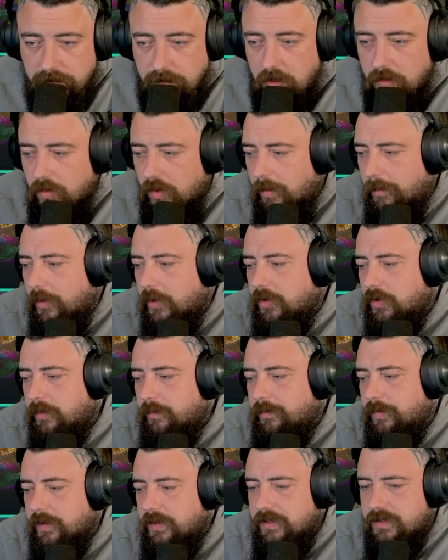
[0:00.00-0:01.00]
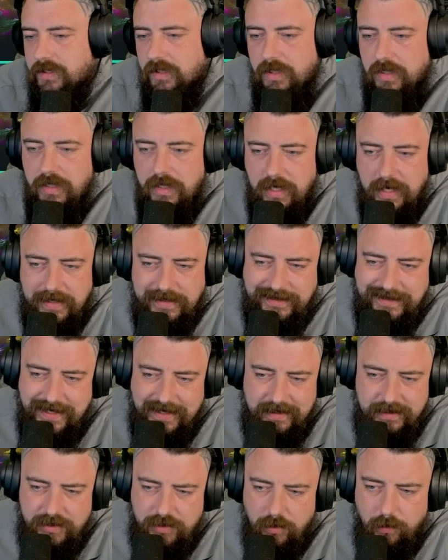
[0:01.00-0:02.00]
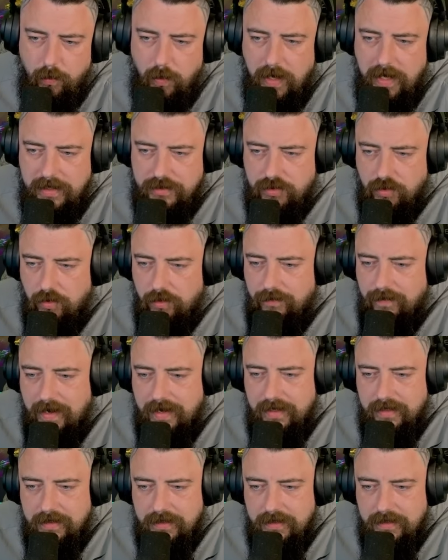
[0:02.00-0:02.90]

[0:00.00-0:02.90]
No more dumplings. It's decent ways already.